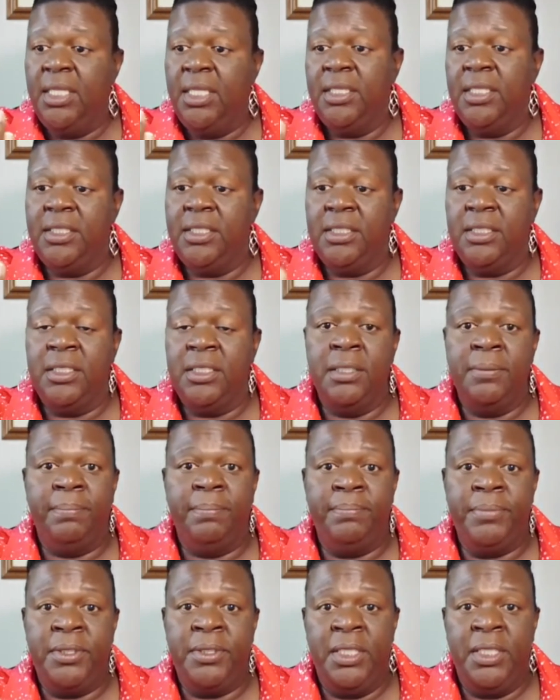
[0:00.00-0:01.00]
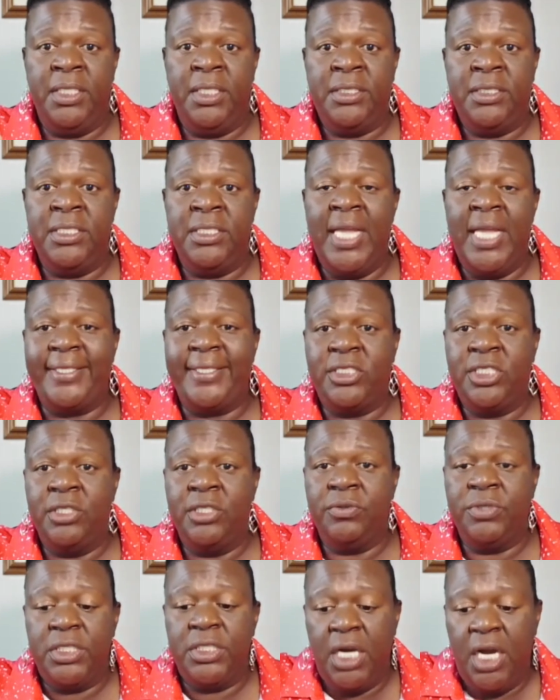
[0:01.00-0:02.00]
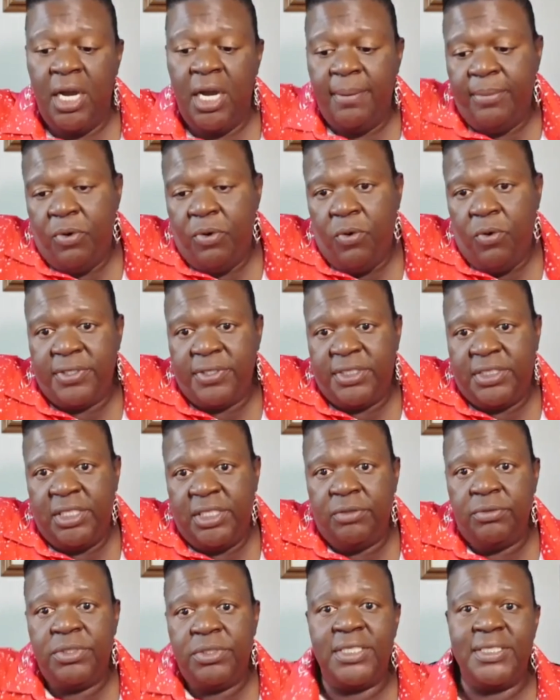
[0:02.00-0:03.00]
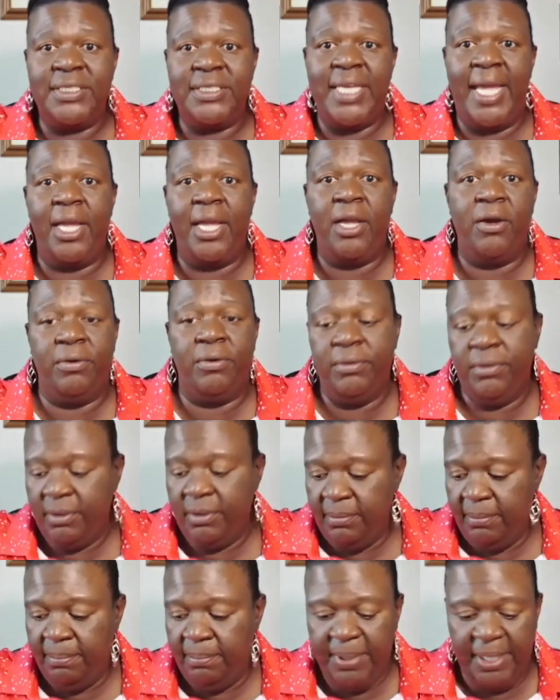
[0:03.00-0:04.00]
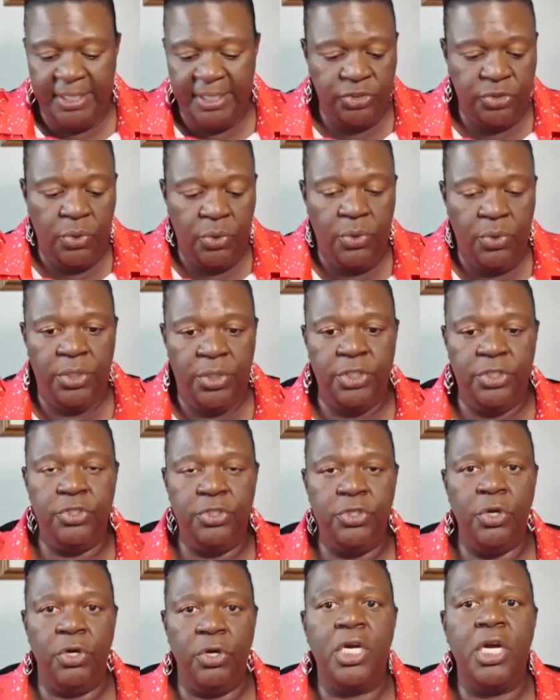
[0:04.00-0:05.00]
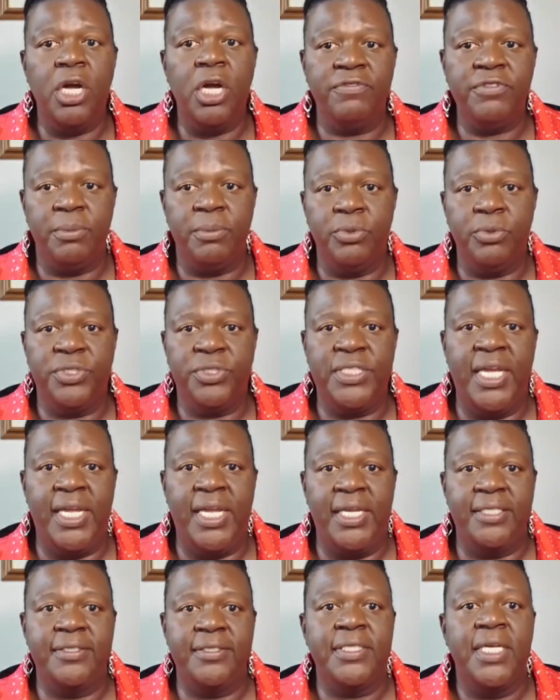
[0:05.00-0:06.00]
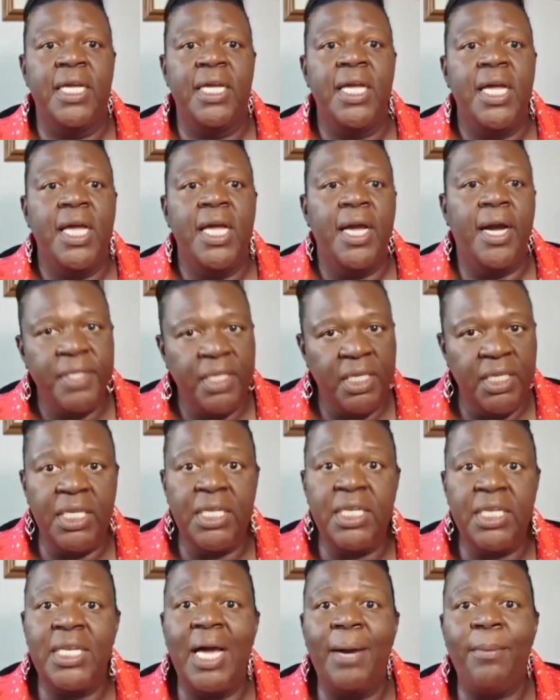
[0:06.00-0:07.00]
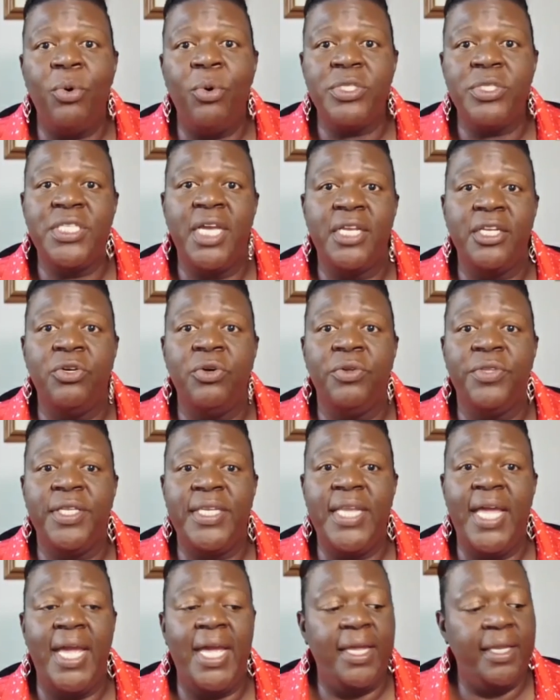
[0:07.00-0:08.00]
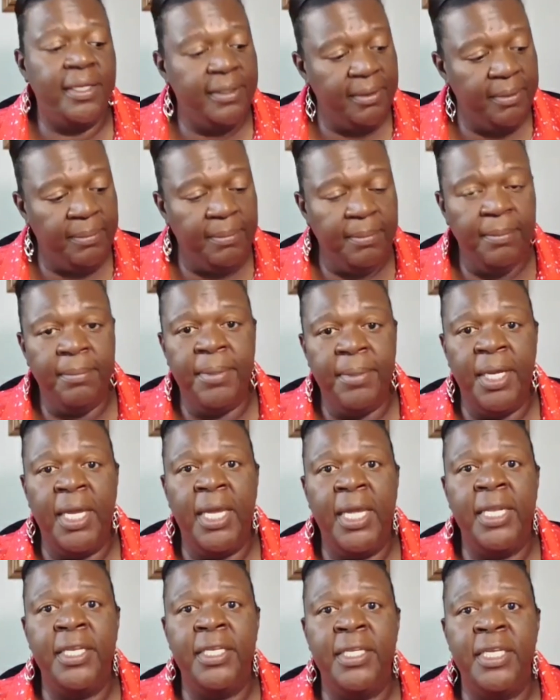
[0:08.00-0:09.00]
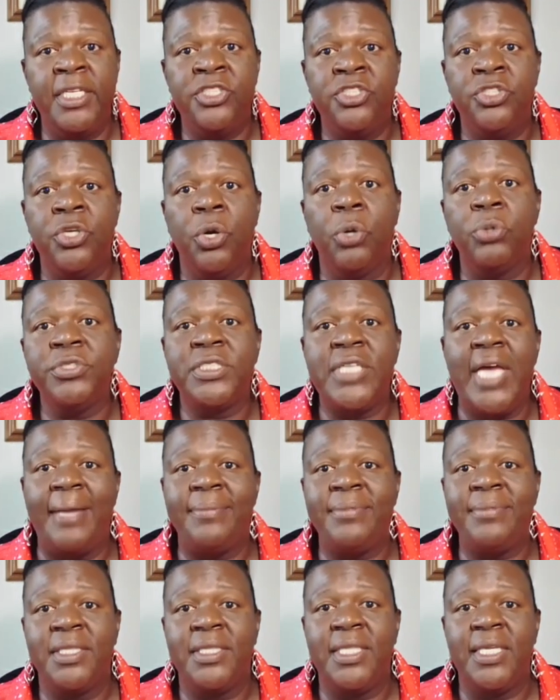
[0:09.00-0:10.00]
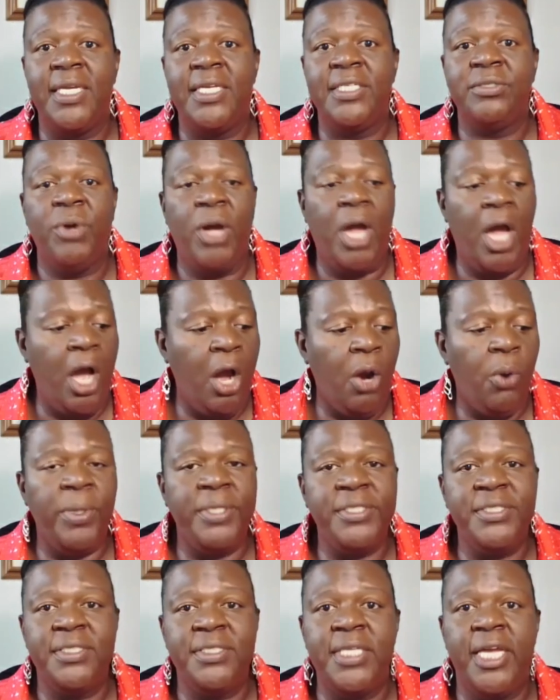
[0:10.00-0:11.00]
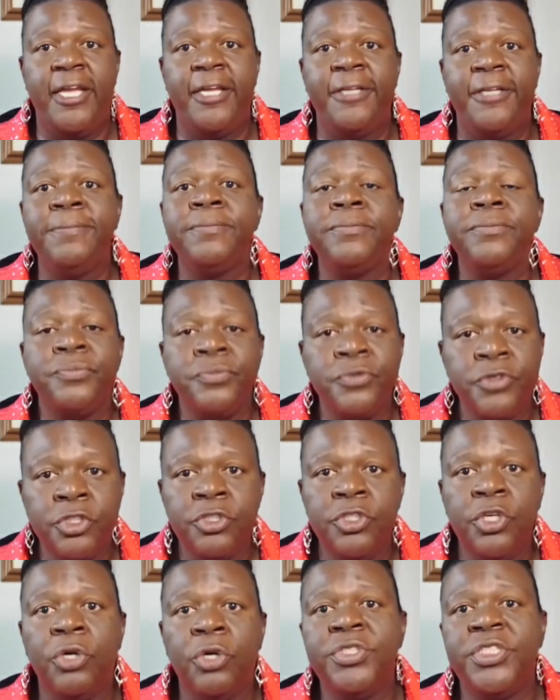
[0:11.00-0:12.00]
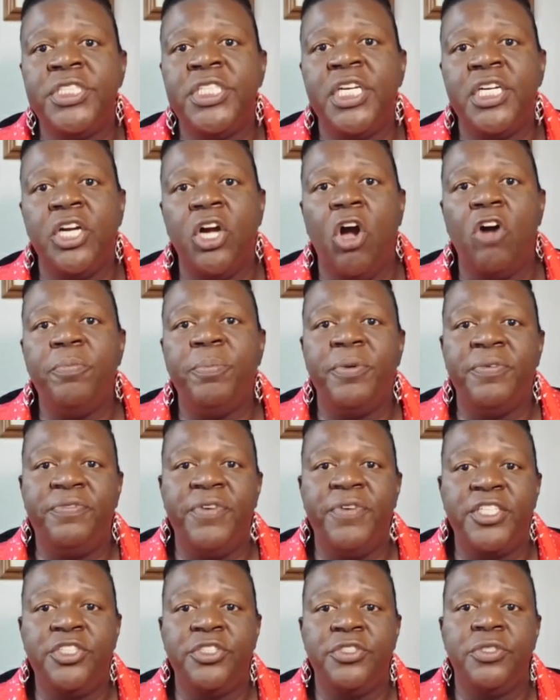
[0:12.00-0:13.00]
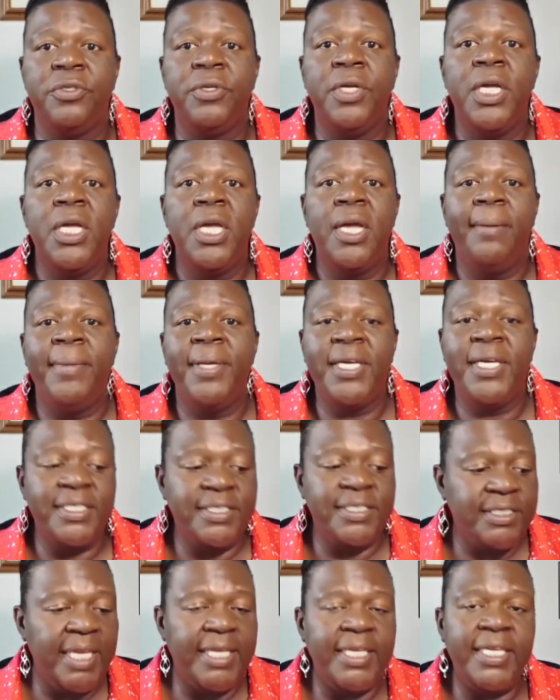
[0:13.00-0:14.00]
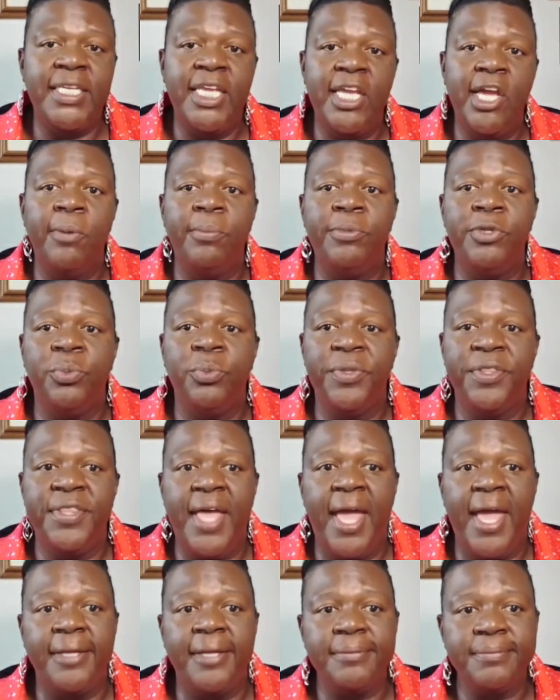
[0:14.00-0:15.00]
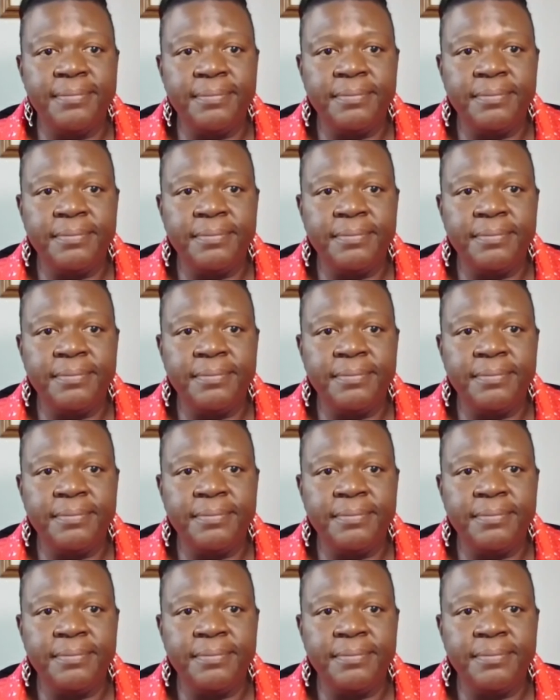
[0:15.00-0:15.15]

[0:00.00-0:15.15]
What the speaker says: The it's not tilted up or tilted down based on your comfortable stance. Can get a lot more technical than that, but it's those types of things where I always say go see a golf professional because they can help you with that.